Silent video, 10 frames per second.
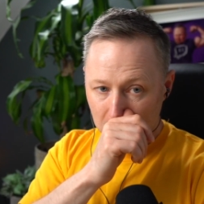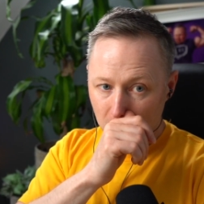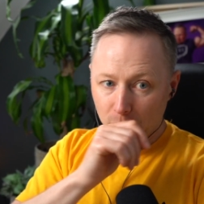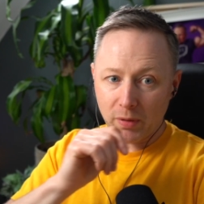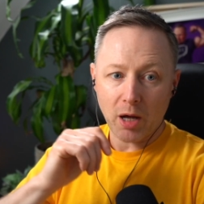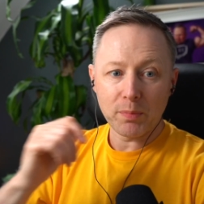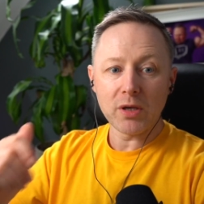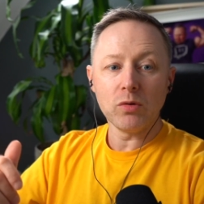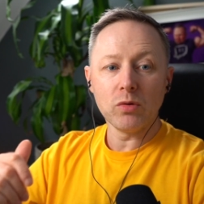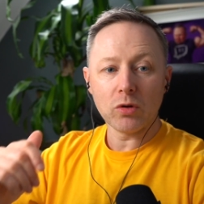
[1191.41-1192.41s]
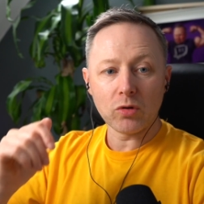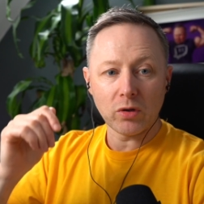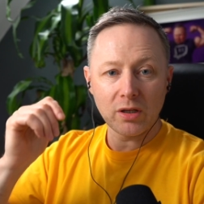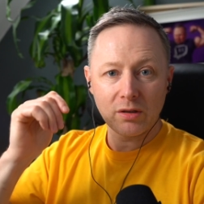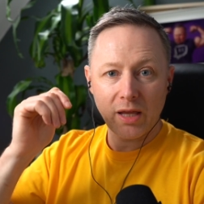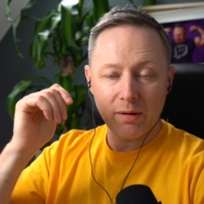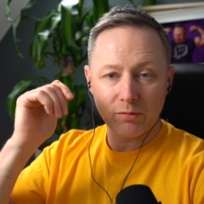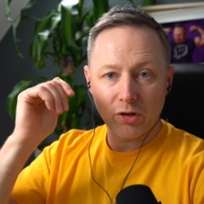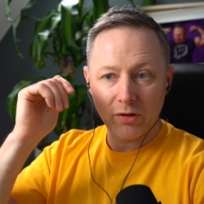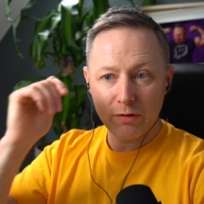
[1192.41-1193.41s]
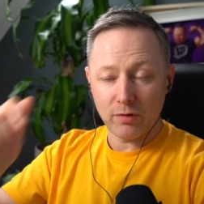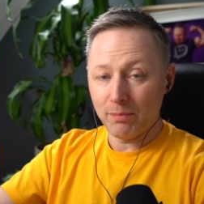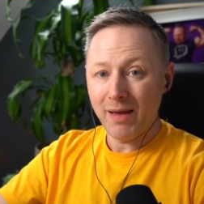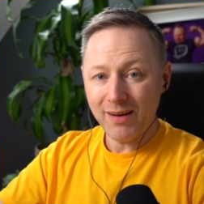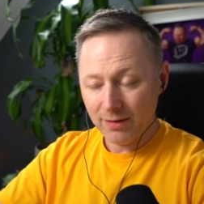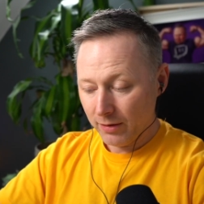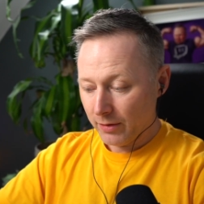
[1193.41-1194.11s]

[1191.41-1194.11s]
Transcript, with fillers: you know, p appeal going to get him done even more.